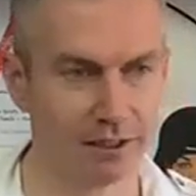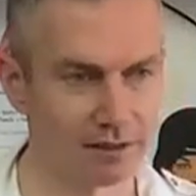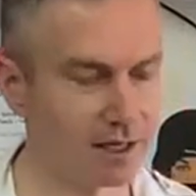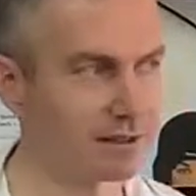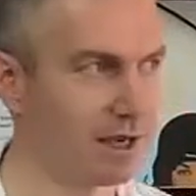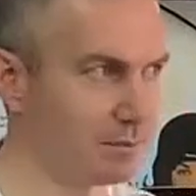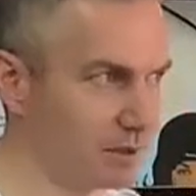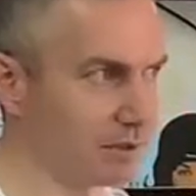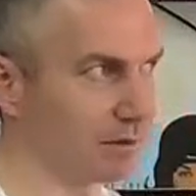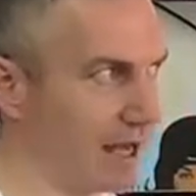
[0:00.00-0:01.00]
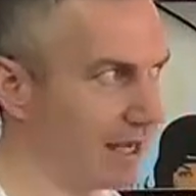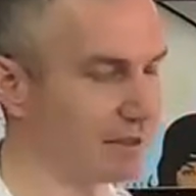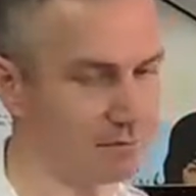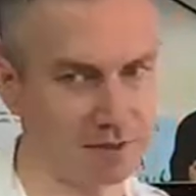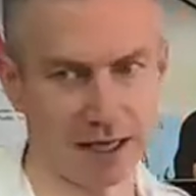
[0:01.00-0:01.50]
A lot of times they're
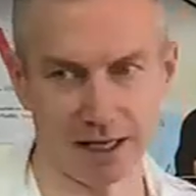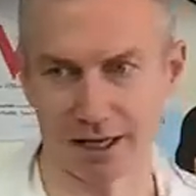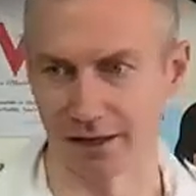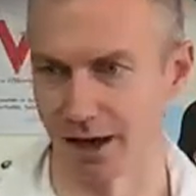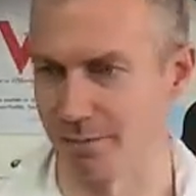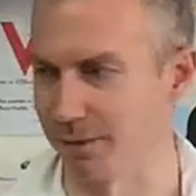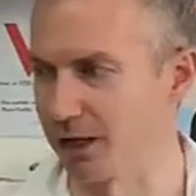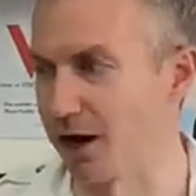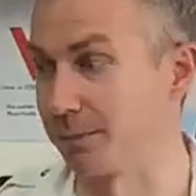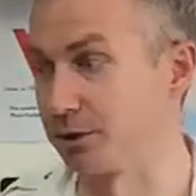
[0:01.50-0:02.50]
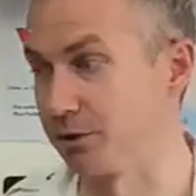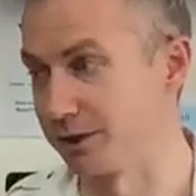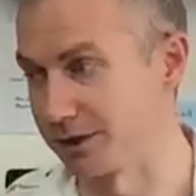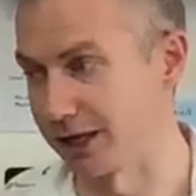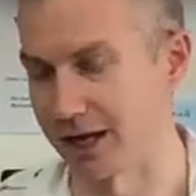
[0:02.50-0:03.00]
active day and night, maybe
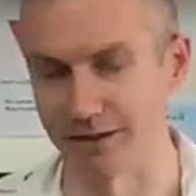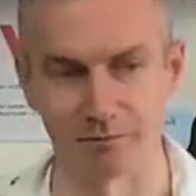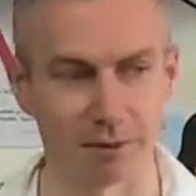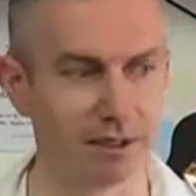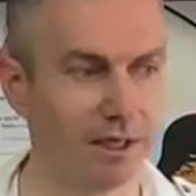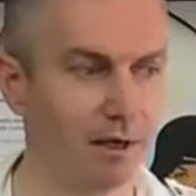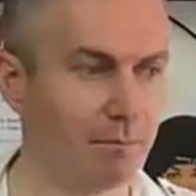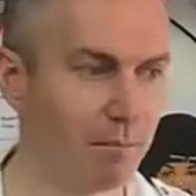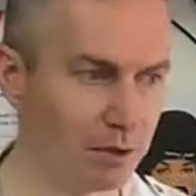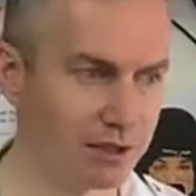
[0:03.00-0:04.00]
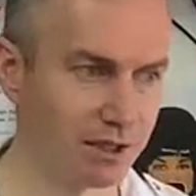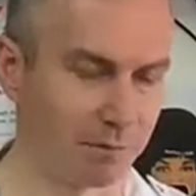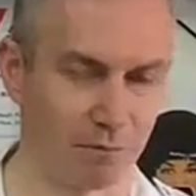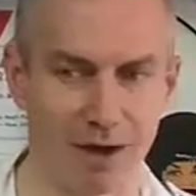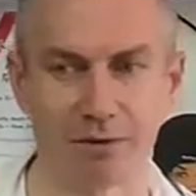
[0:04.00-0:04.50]
opportunistic active, but most of them
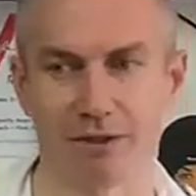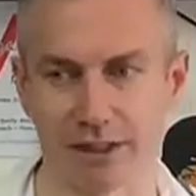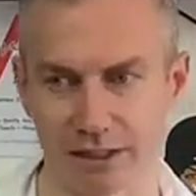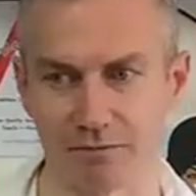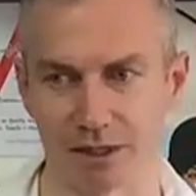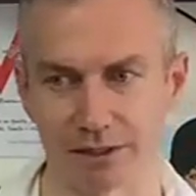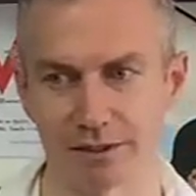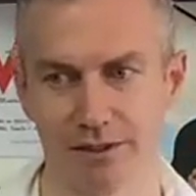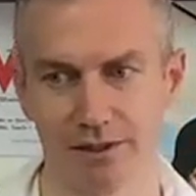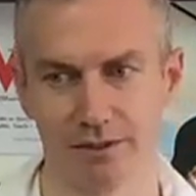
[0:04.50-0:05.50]
are found in the evenings.